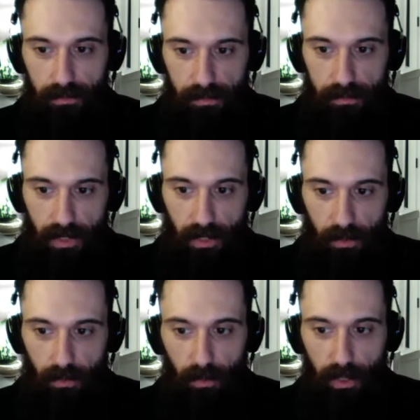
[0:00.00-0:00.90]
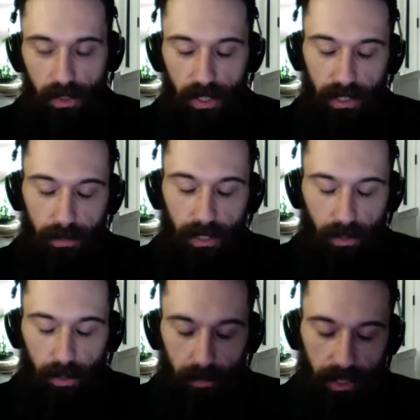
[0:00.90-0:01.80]
you know, what are you thinking about?
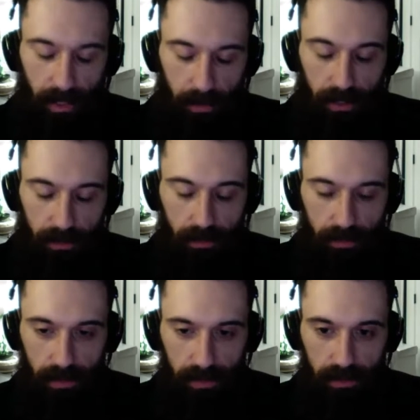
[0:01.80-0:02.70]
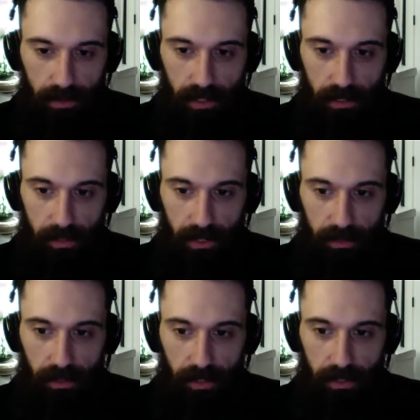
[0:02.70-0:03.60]
Oh, I'm thinking about this thing
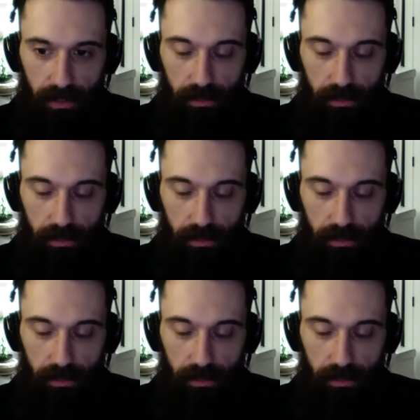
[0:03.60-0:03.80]
because, like,